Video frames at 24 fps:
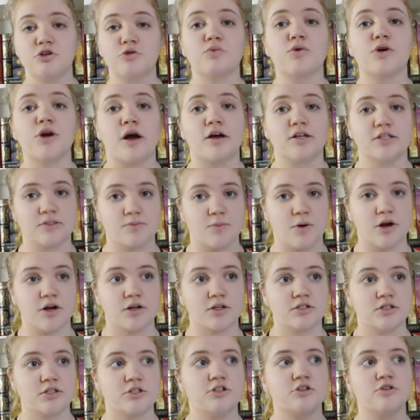you were not
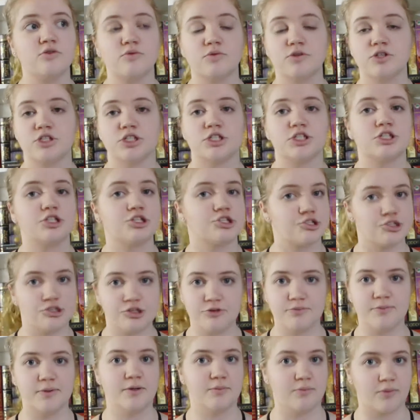smart. You were just a
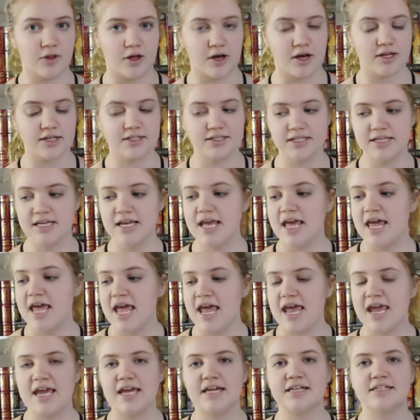stupid blonde.
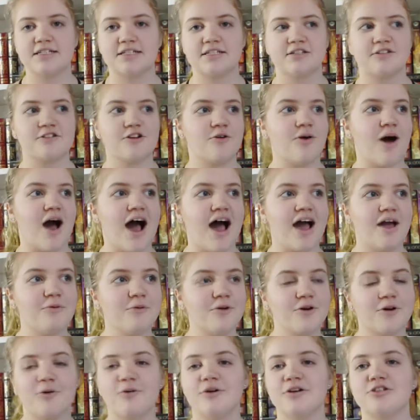And so I
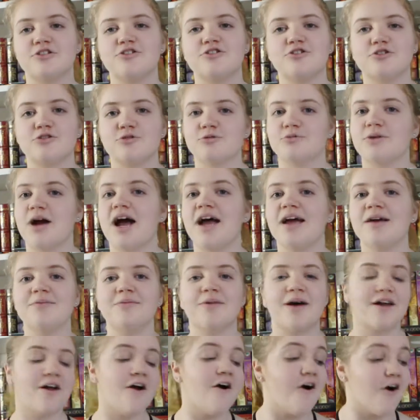would always try
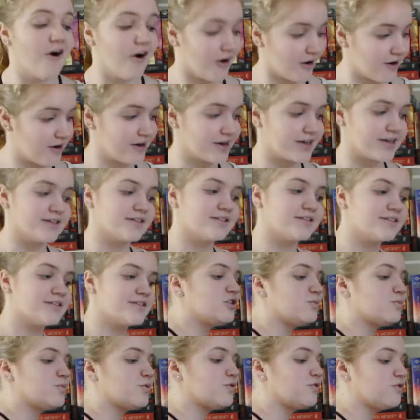my hardest
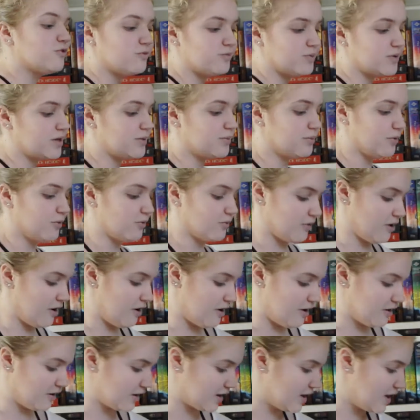to prove people
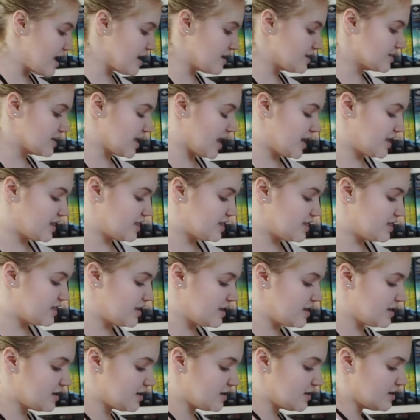wrong. And I
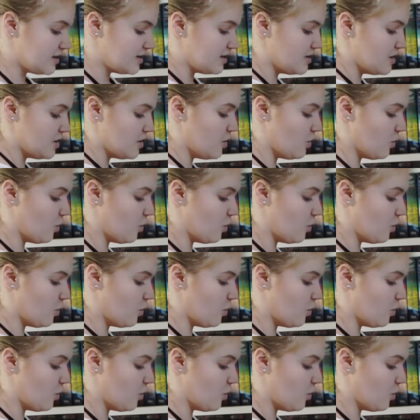think